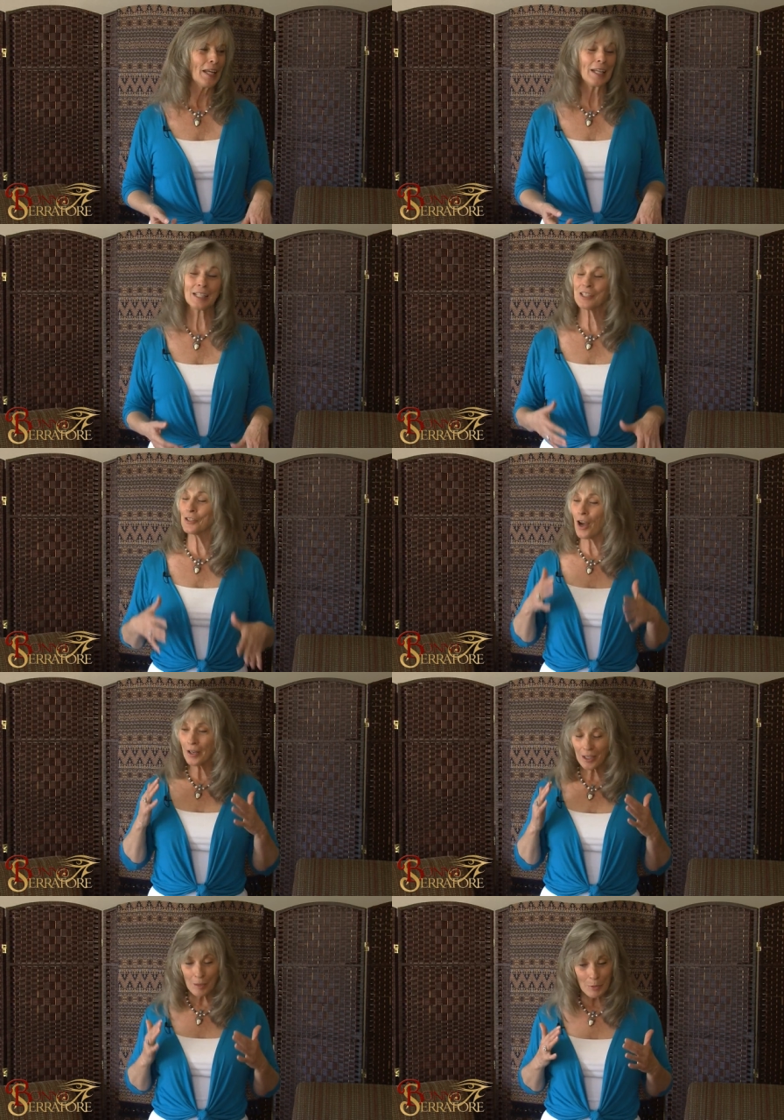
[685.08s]
And it's
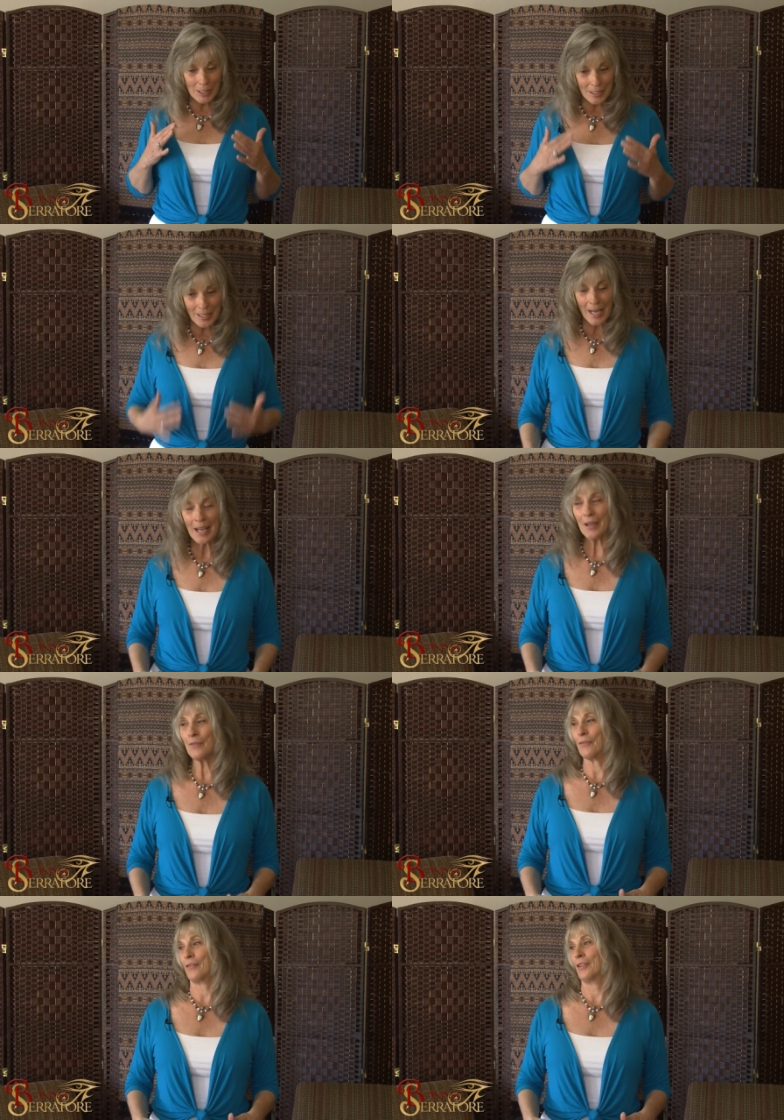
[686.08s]
not going to be
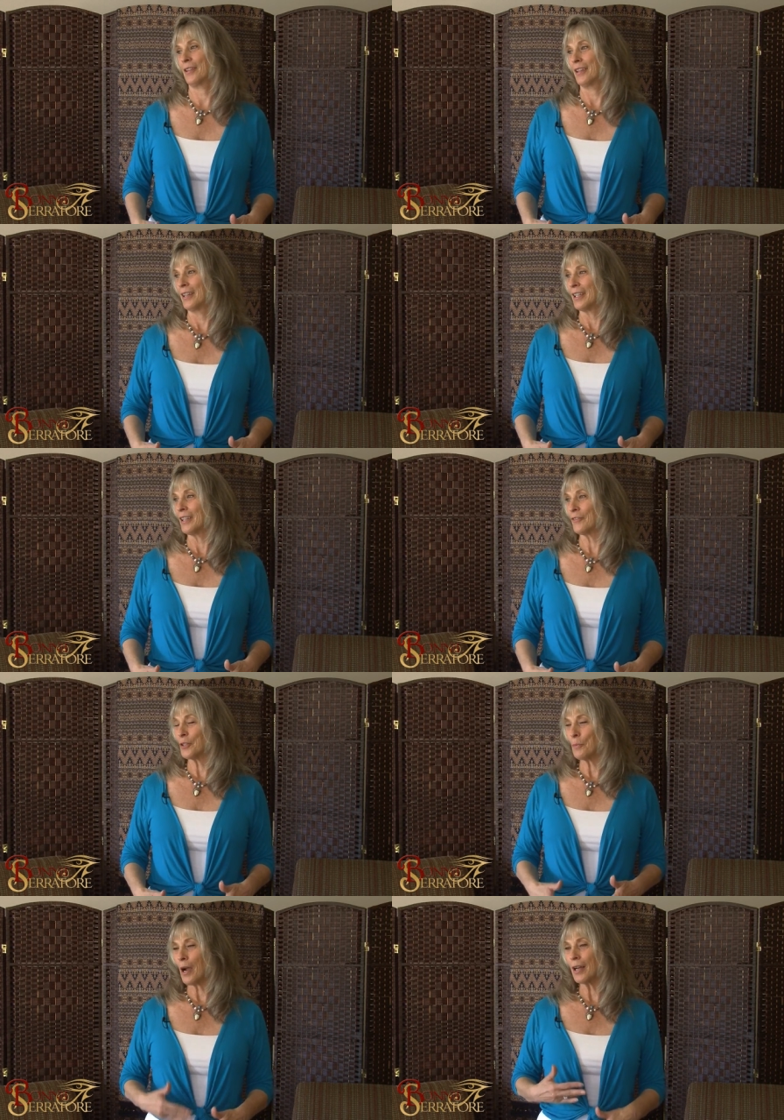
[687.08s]
safe if
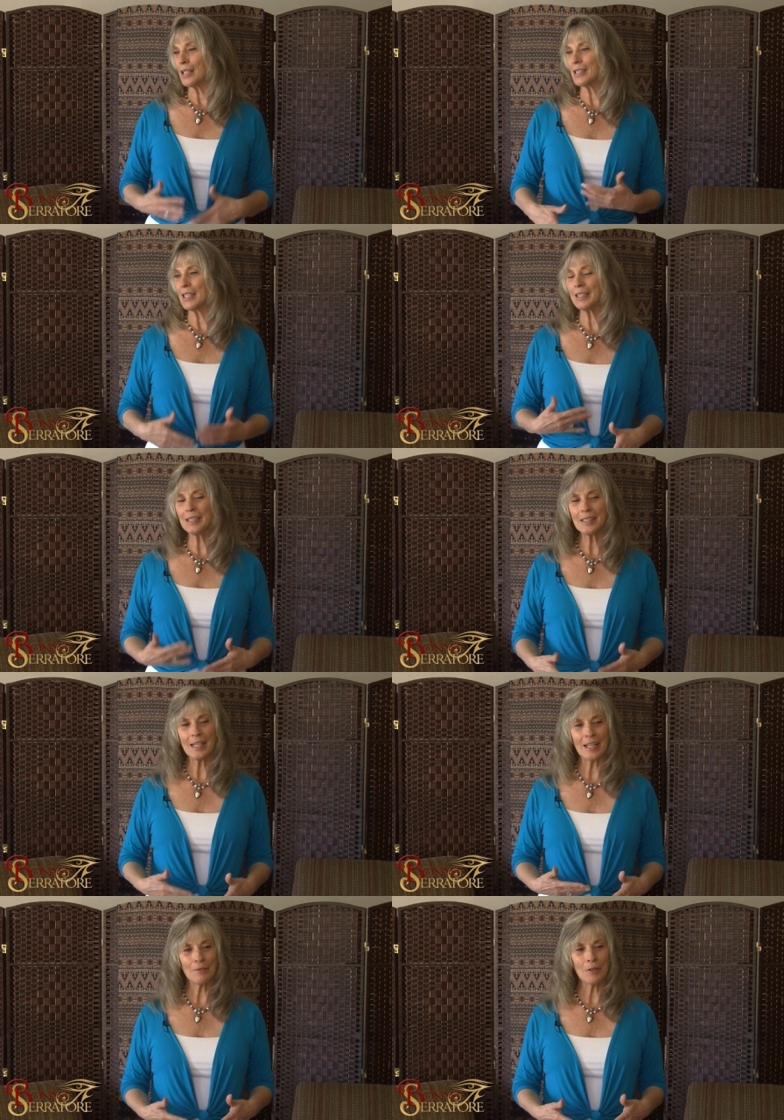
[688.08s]
your body's
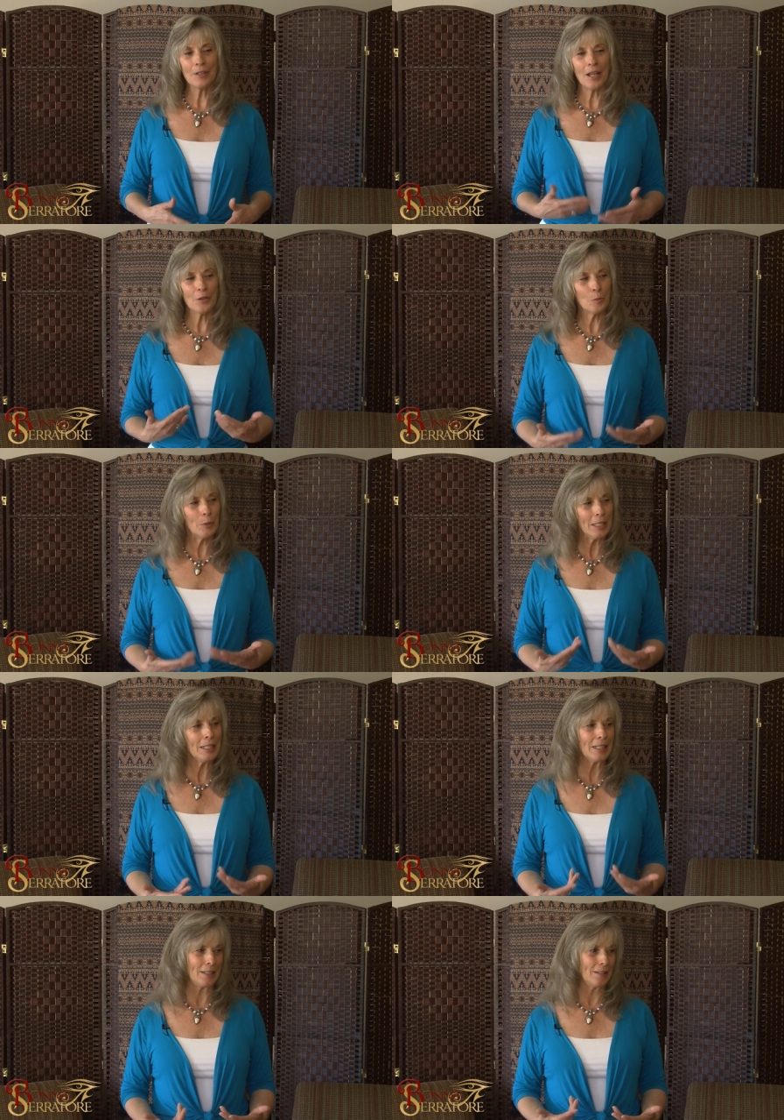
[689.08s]
inundated with other
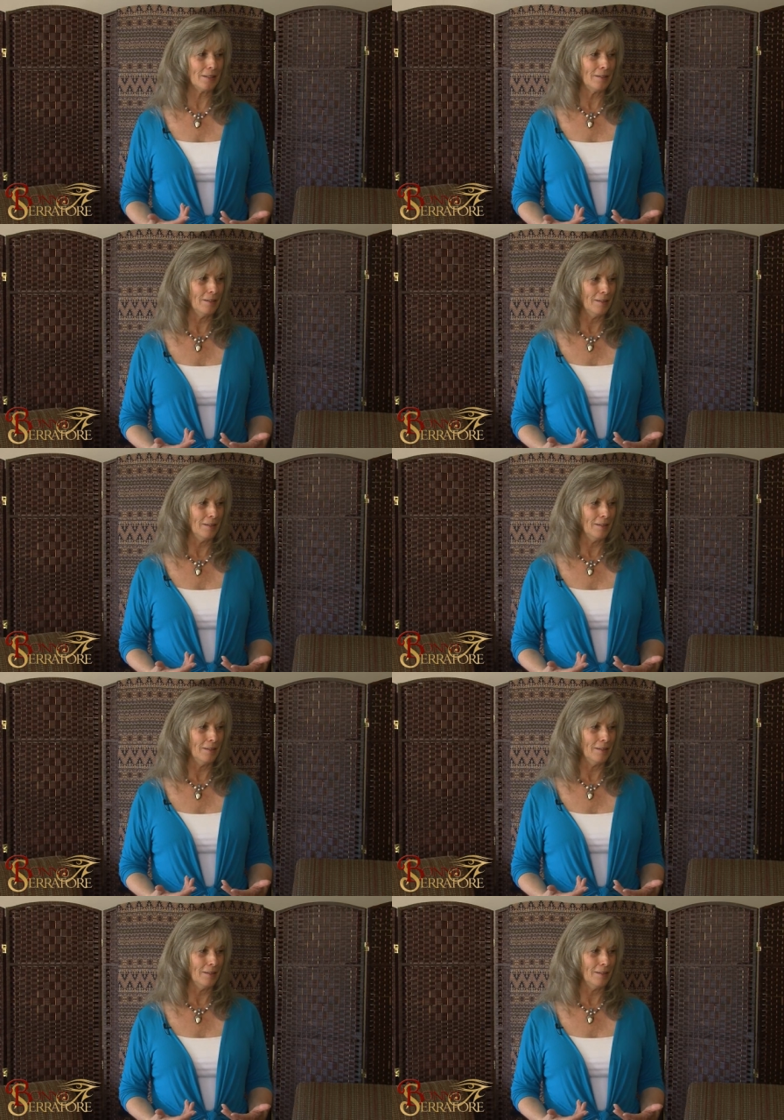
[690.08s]
beings.